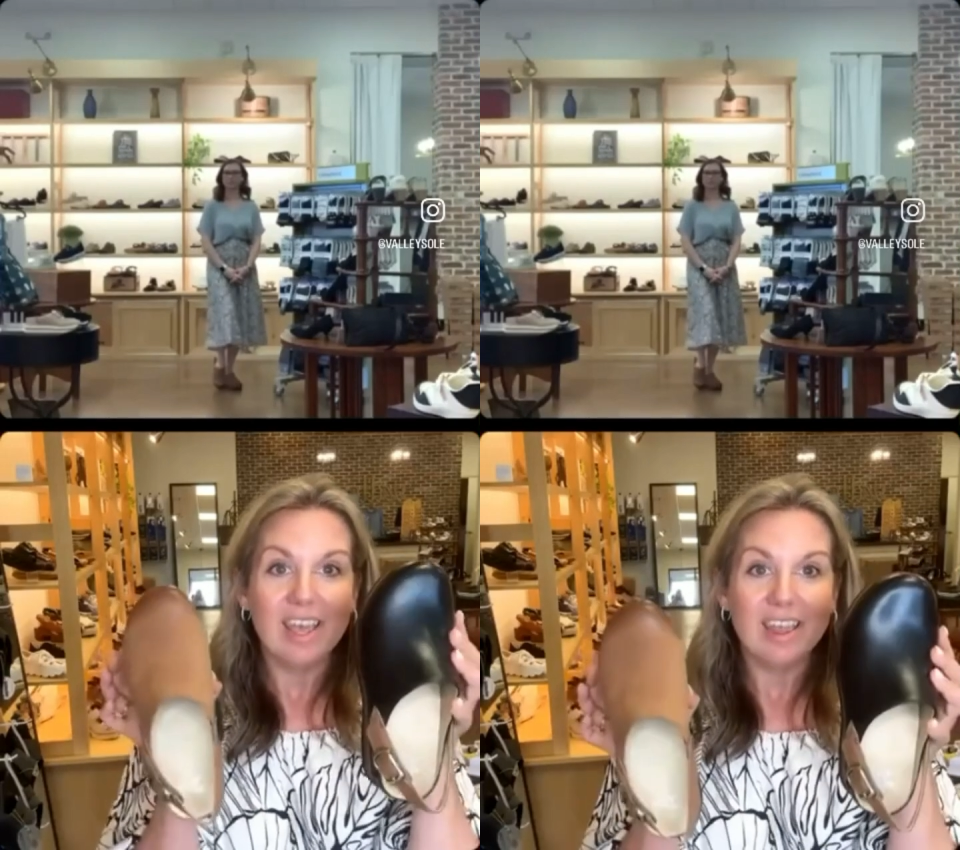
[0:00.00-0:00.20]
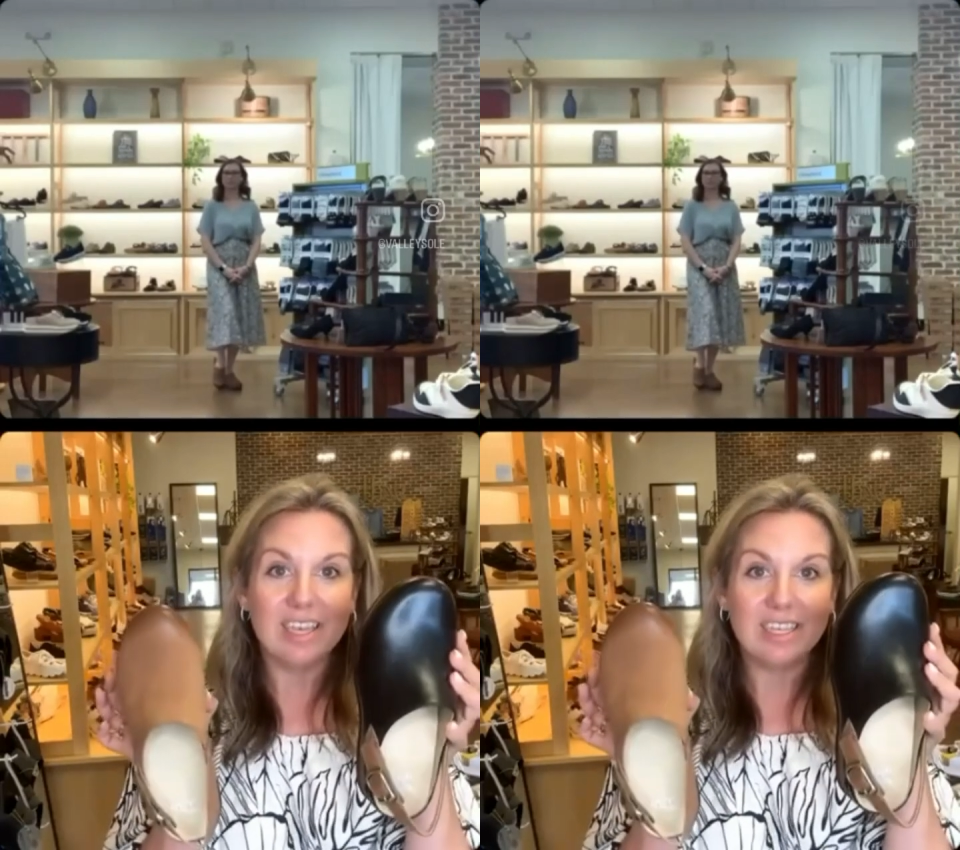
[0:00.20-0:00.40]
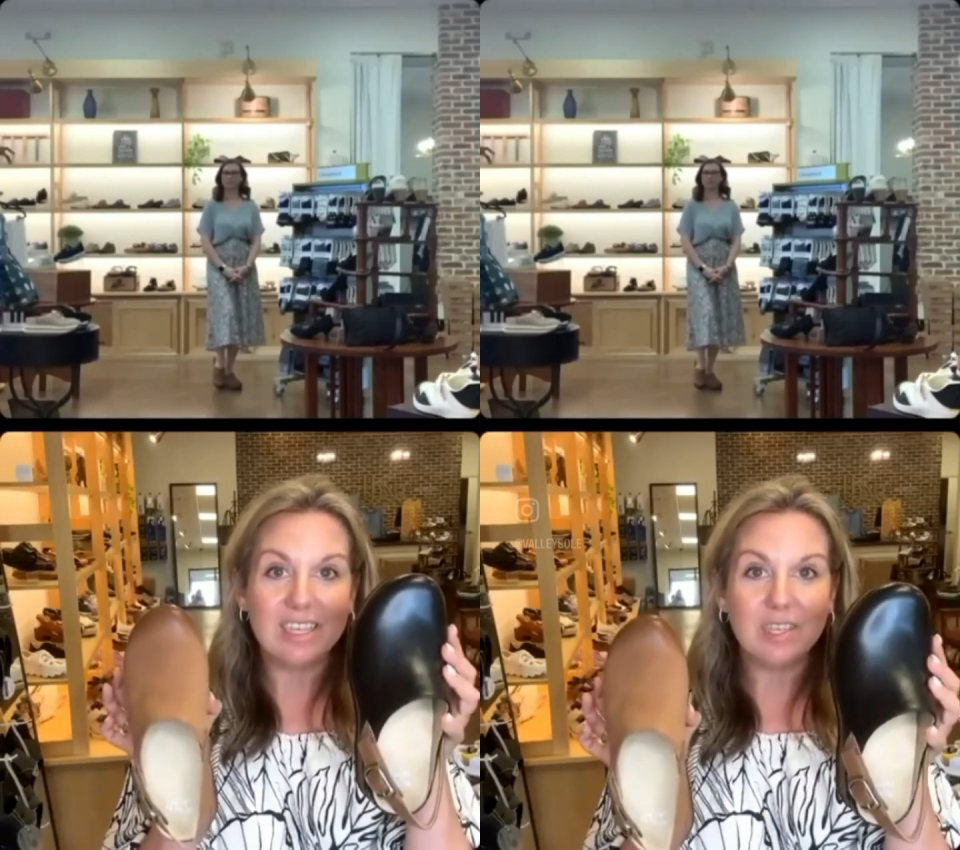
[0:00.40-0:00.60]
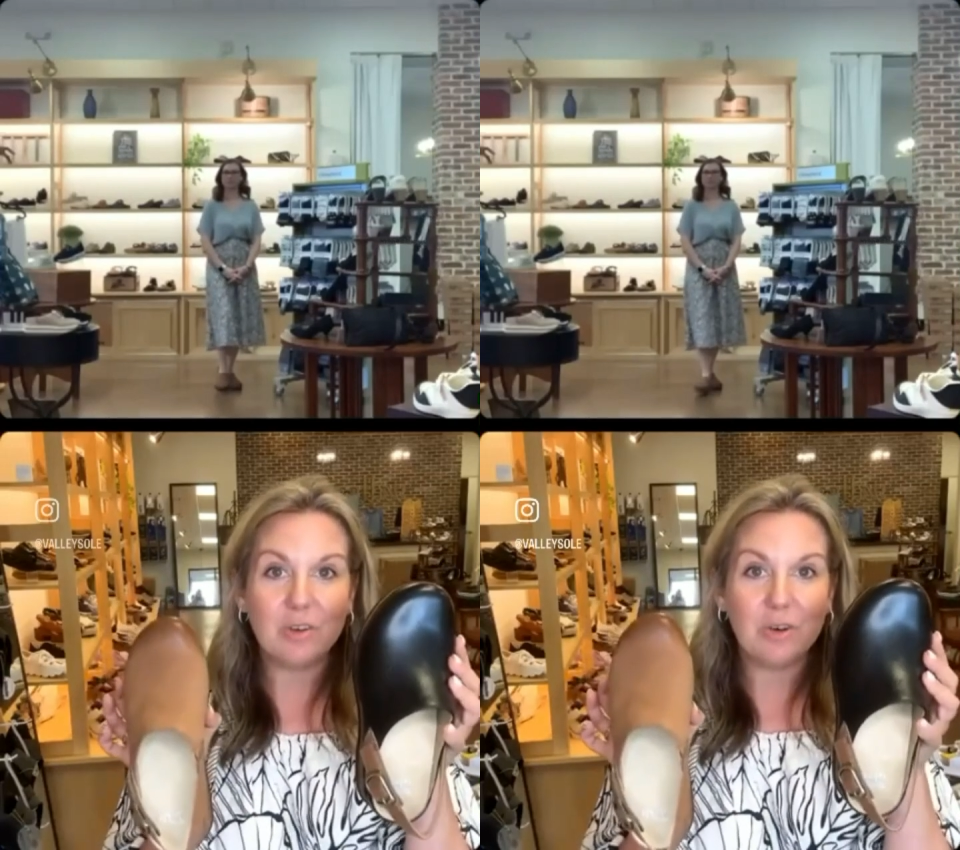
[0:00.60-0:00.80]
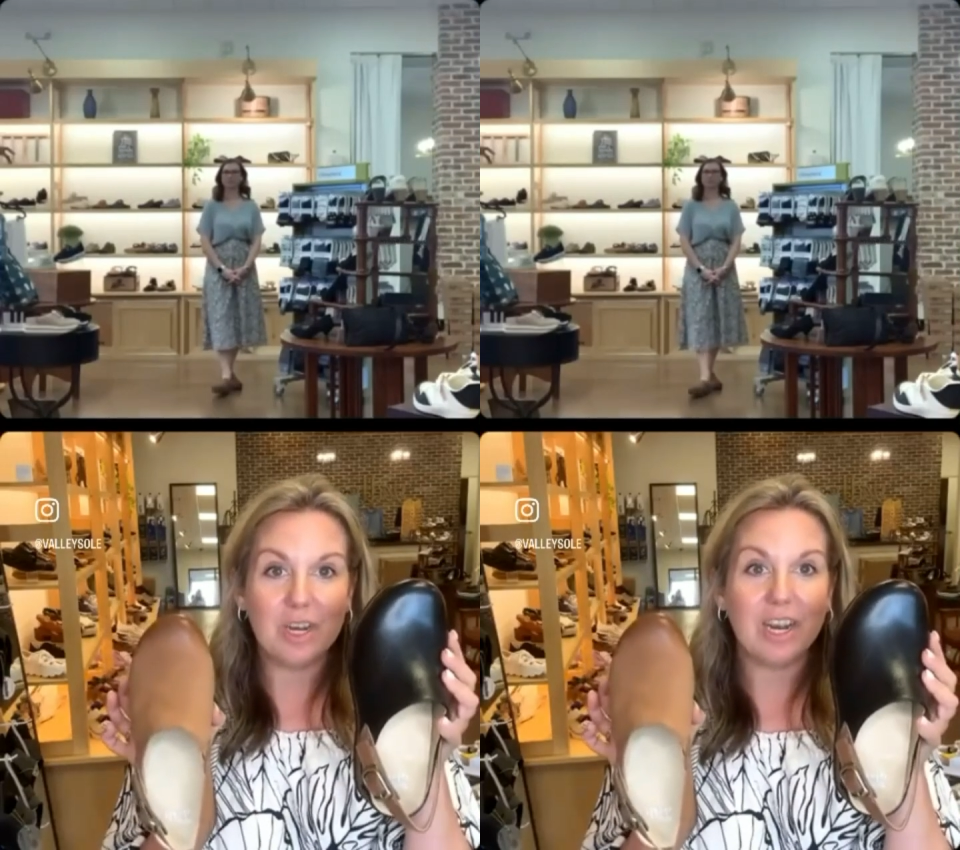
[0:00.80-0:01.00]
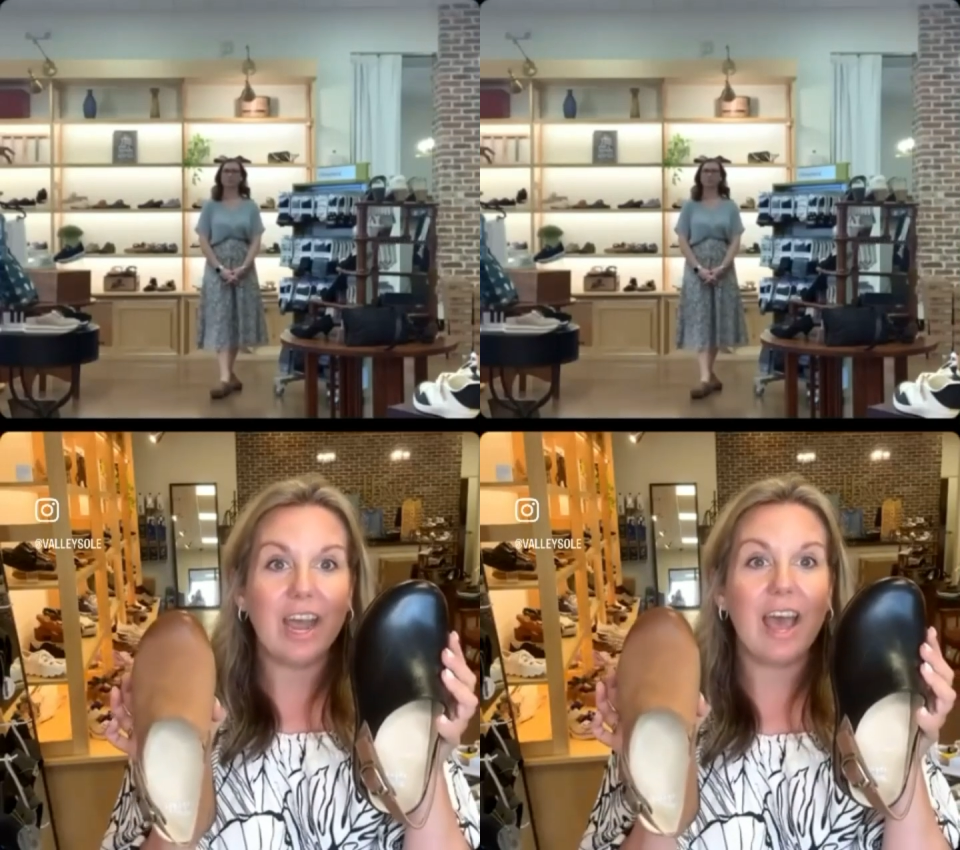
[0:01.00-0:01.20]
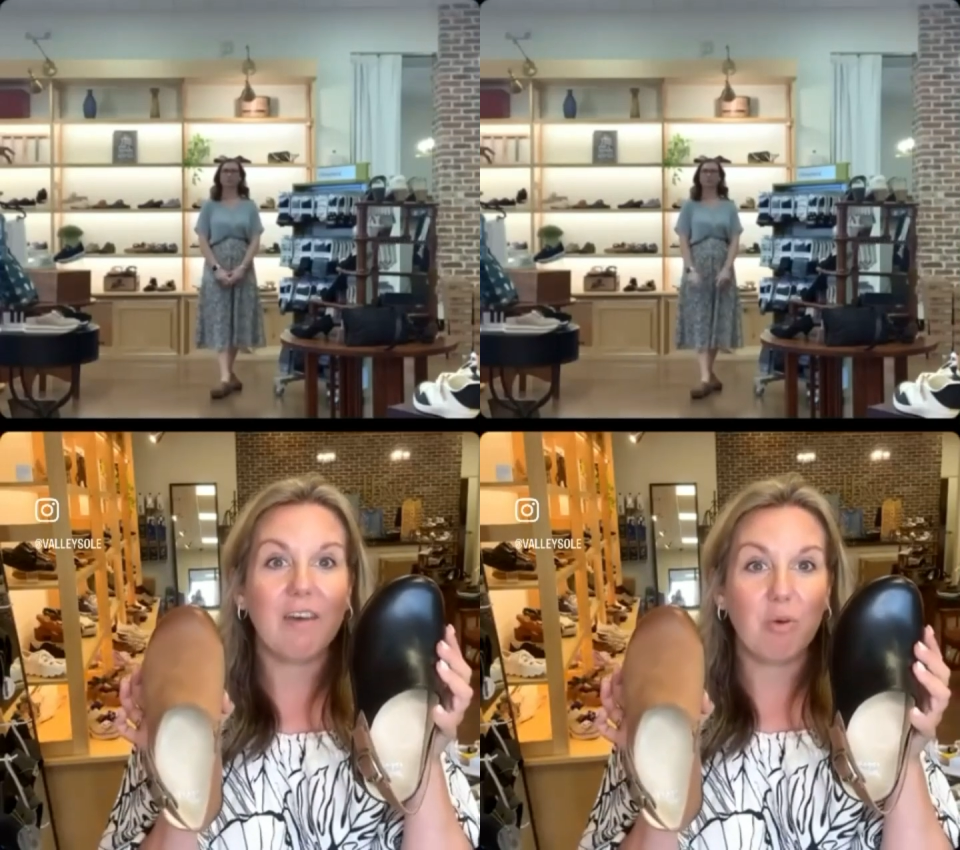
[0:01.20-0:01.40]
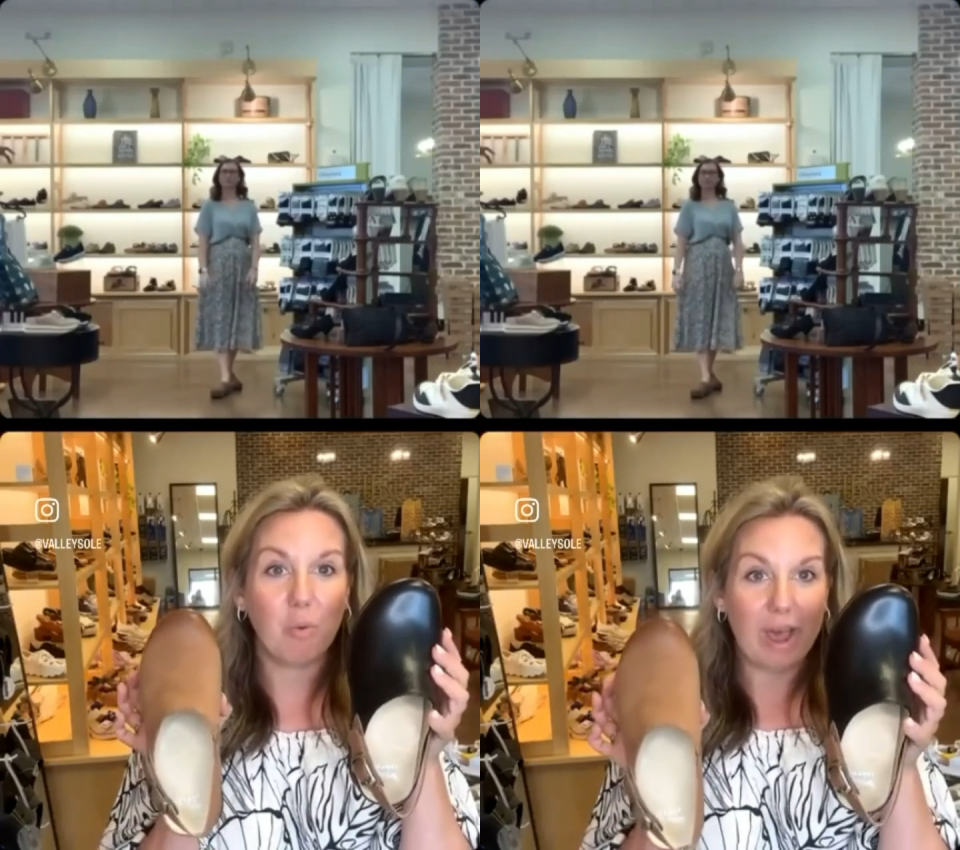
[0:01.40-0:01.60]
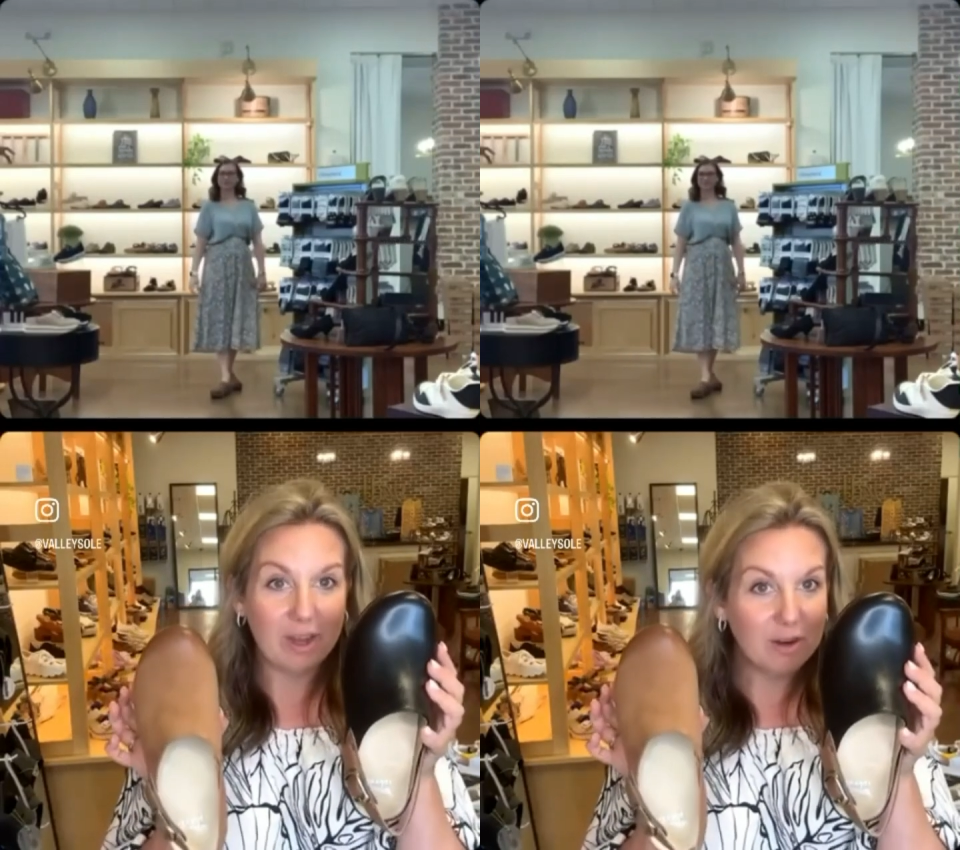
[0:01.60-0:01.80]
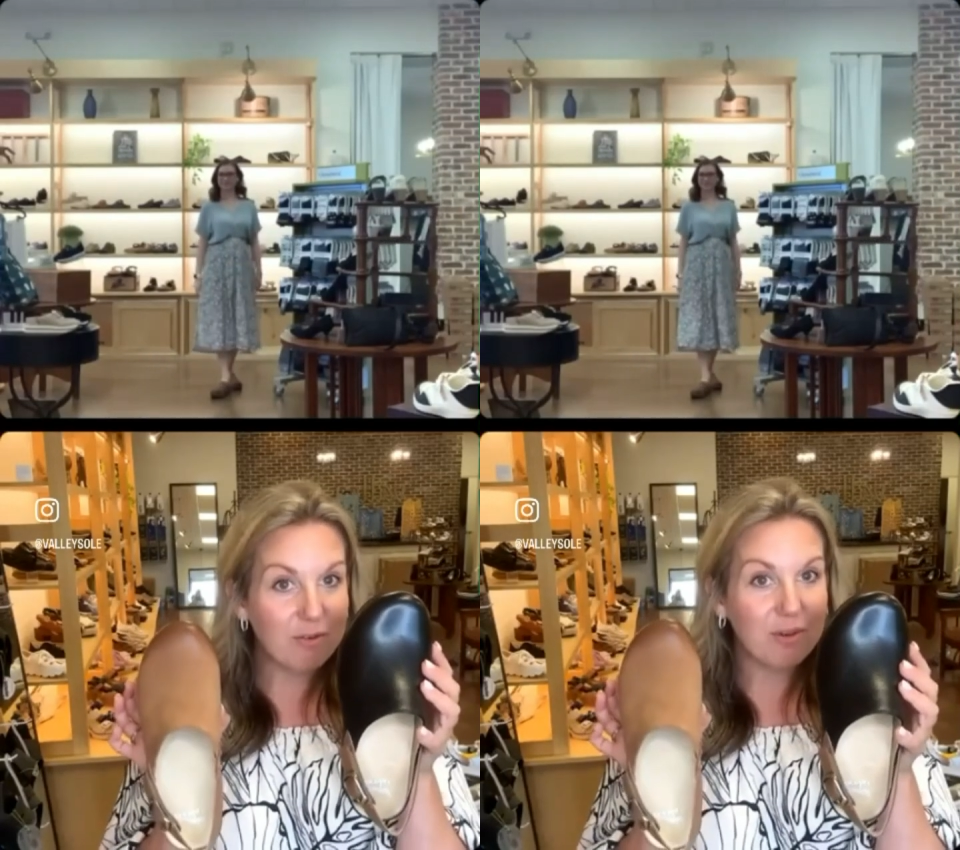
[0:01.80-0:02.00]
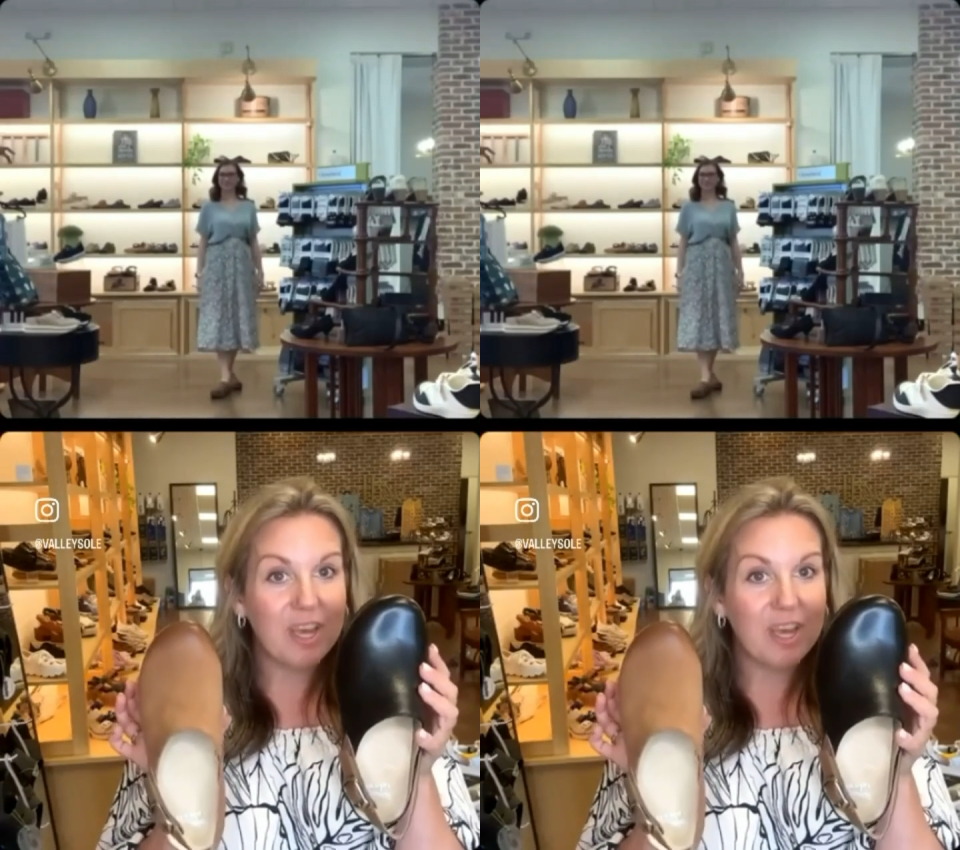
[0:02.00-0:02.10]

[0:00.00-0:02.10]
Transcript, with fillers: This is your, I have a wider foot,